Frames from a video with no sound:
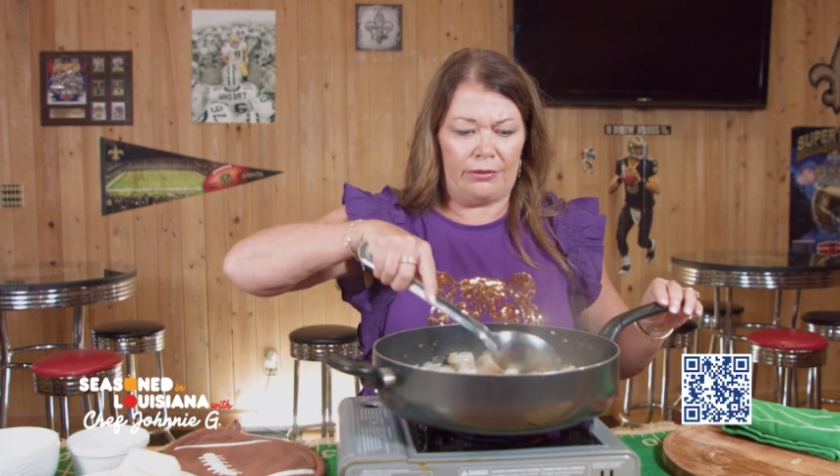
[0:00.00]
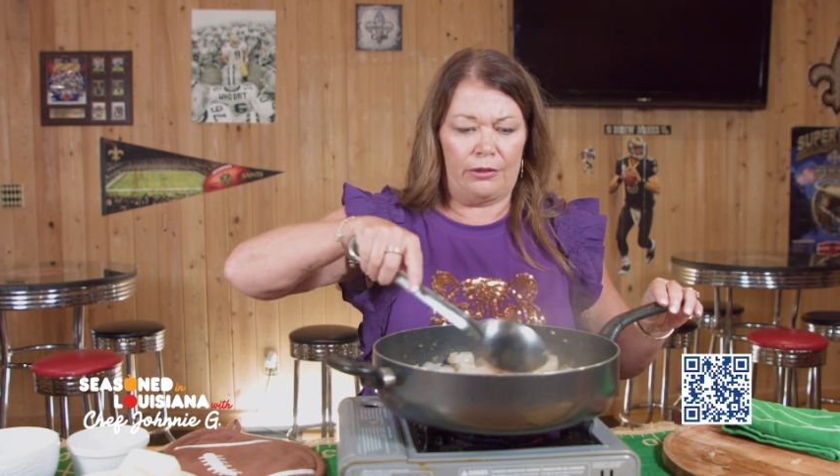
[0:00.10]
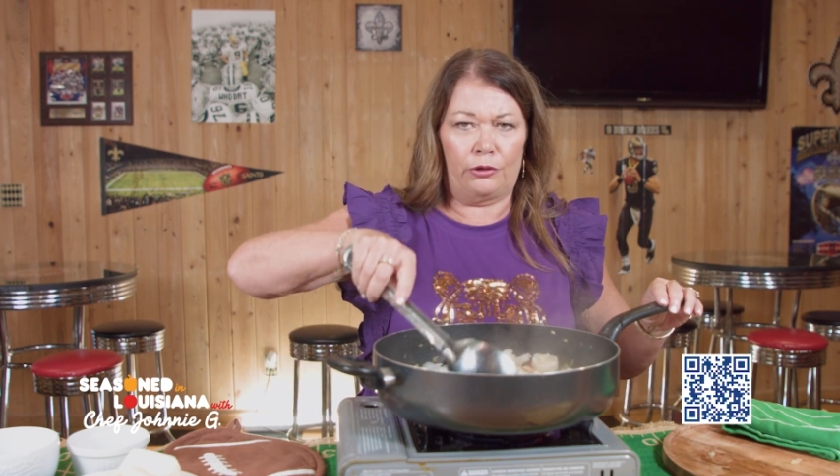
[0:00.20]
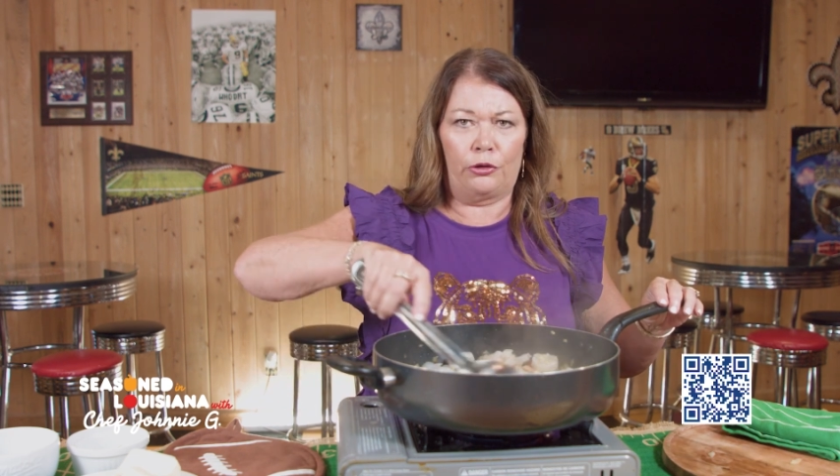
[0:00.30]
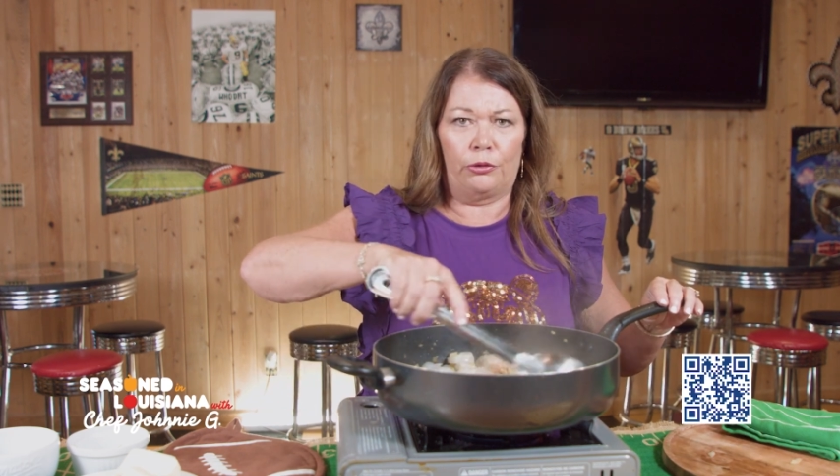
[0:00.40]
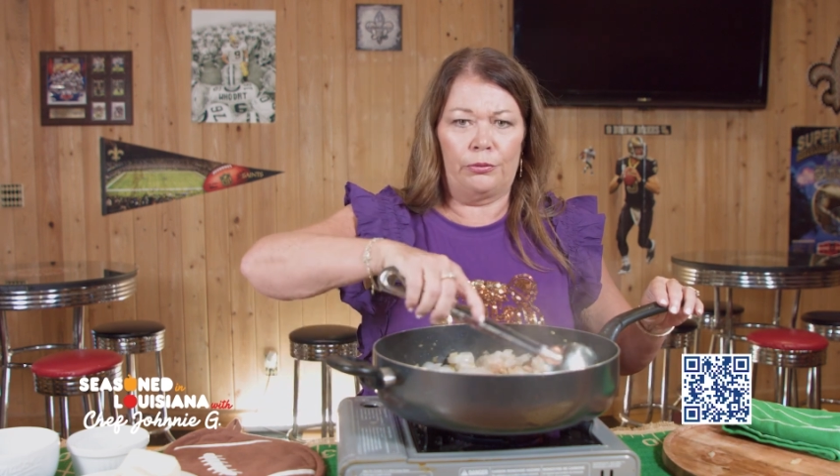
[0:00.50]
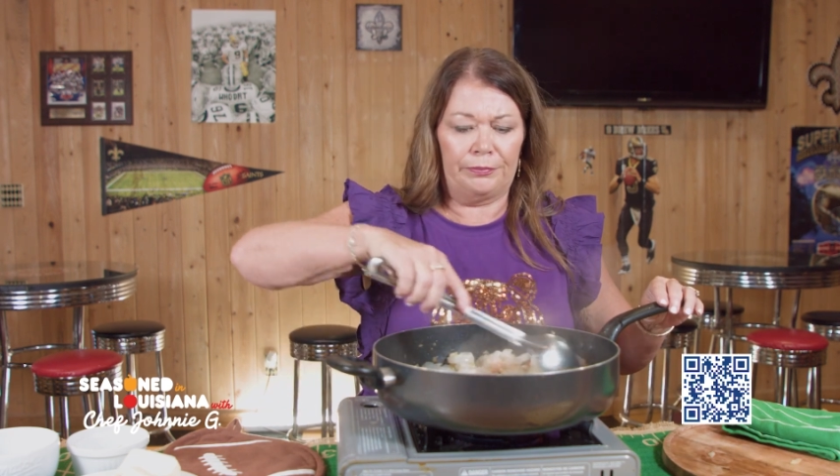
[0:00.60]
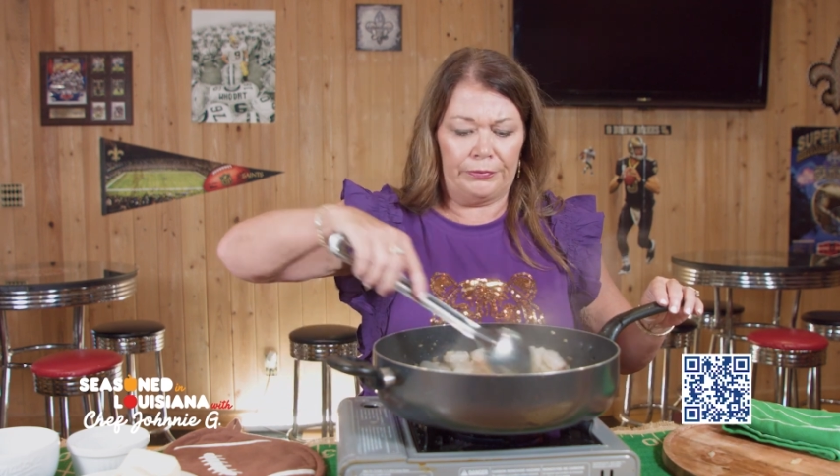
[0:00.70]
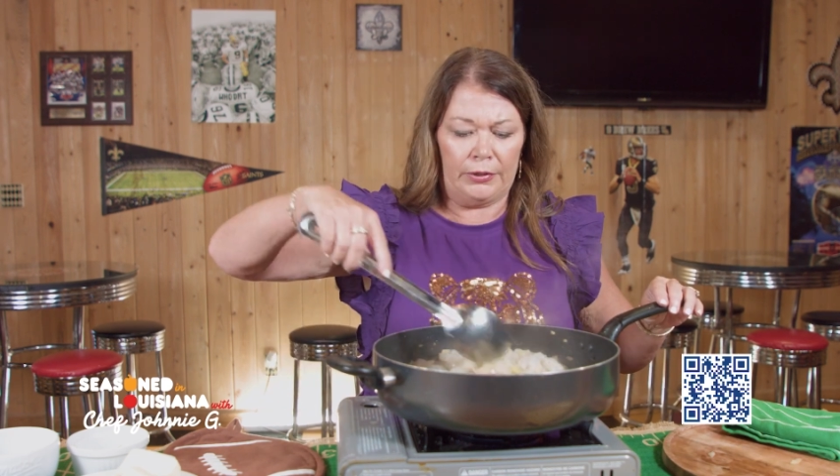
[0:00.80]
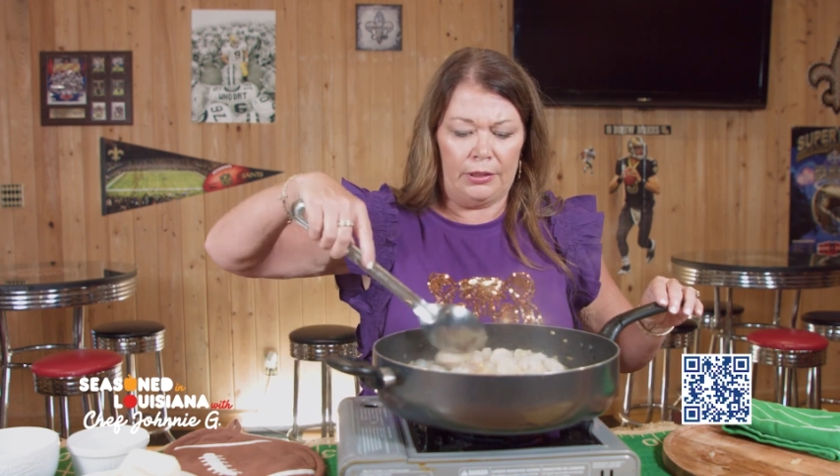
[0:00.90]
the little
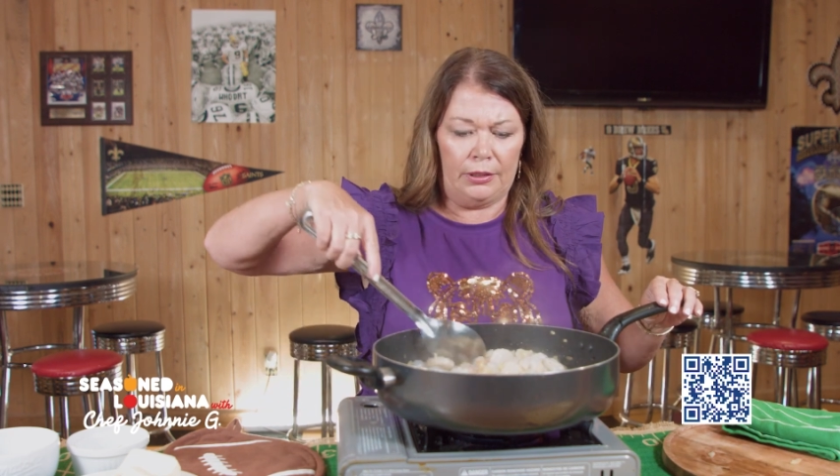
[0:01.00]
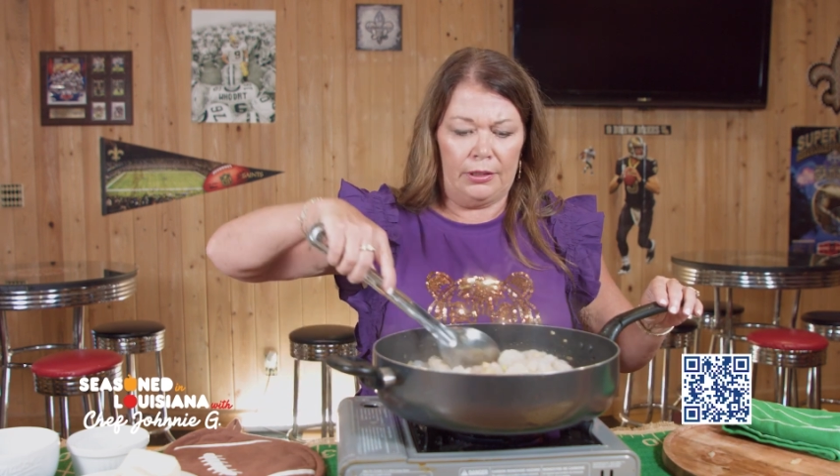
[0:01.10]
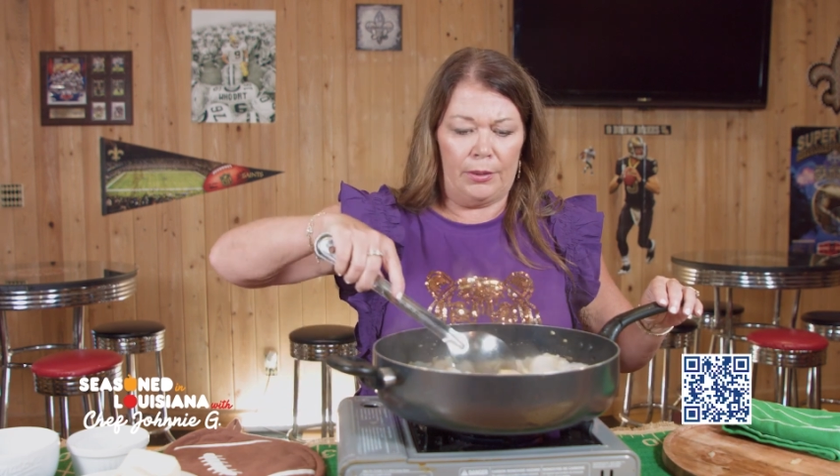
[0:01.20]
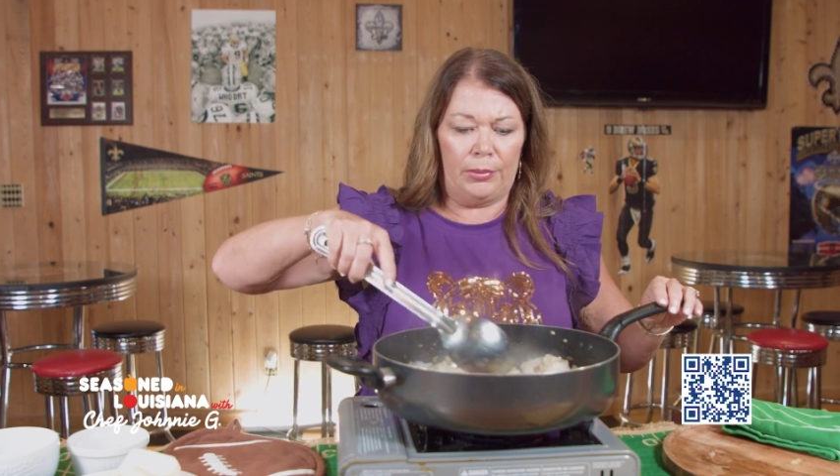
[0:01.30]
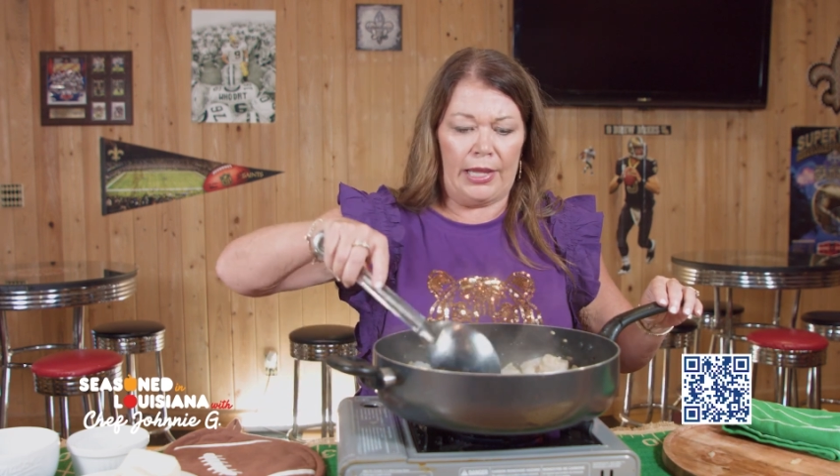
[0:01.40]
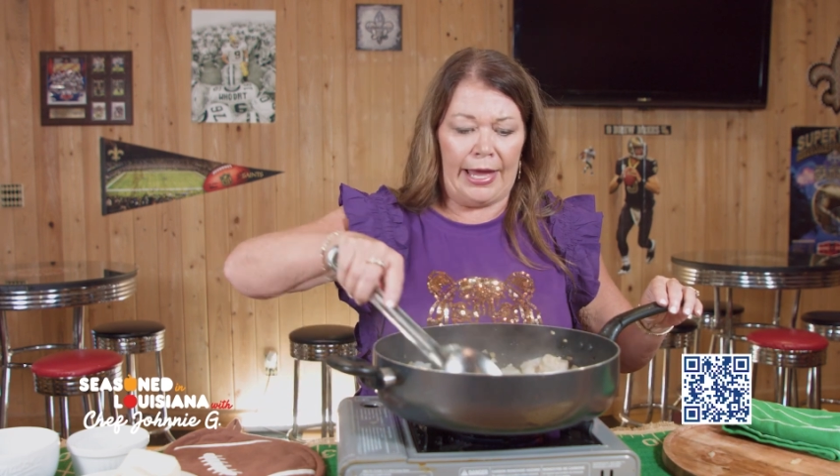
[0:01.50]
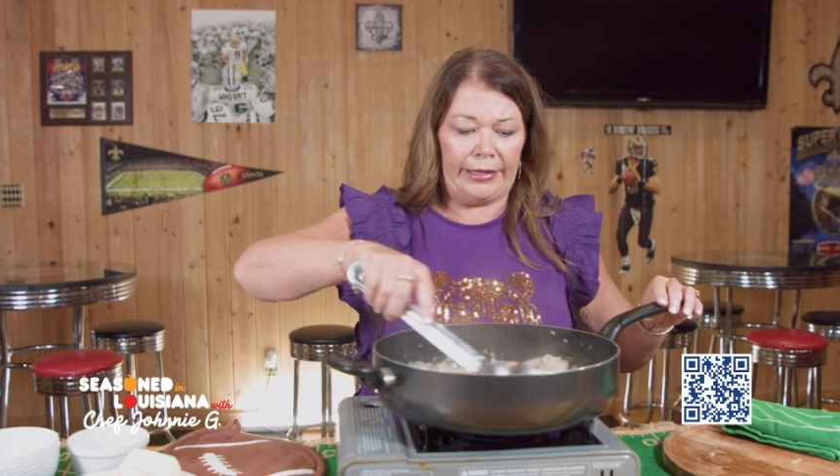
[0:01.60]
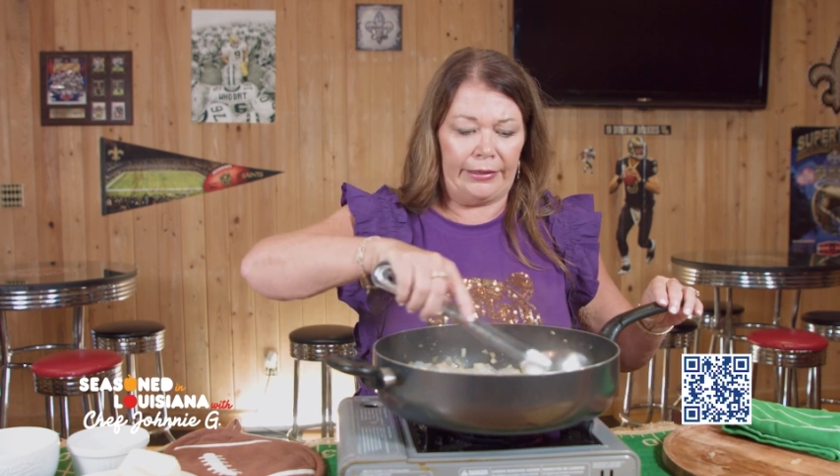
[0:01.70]
black